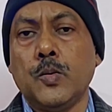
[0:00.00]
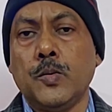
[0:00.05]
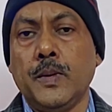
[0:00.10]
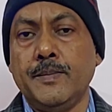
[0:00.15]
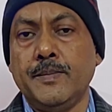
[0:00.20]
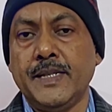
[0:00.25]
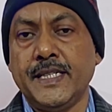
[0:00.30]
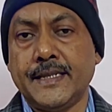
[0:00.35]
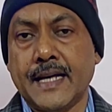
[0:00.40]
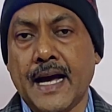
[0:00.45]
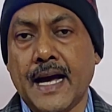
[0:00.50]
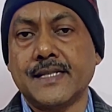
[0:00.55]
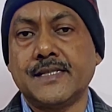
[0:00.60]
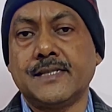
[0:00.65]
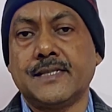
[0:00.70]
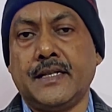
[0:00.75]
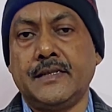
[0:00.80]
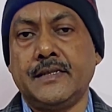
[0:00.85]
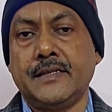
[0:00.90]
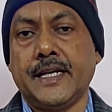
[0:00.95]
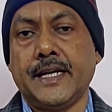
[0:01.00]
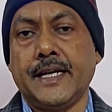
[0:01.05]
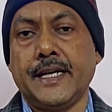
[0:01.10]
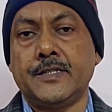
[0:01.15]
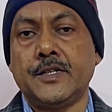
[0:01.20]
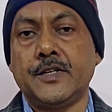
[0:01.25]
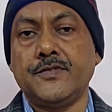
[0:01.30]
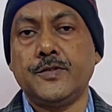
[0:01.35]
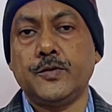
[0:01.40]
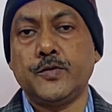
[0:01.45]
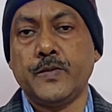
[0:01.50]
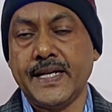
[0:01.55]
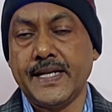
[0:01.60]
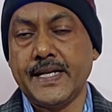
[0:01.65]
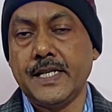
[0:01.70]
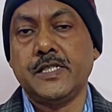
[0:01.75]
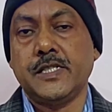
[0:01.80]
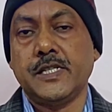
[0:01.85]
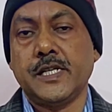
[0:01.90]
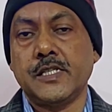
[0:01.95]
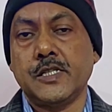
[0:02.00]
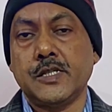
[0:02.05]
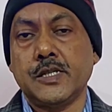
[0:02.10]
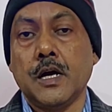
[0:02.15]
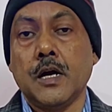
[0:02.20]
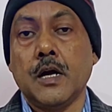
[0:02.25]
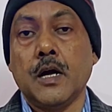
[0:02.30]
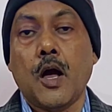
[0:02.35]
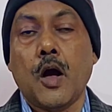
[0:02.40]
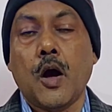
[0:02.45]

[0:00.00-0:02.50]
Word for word: will be taxed at the rate of 26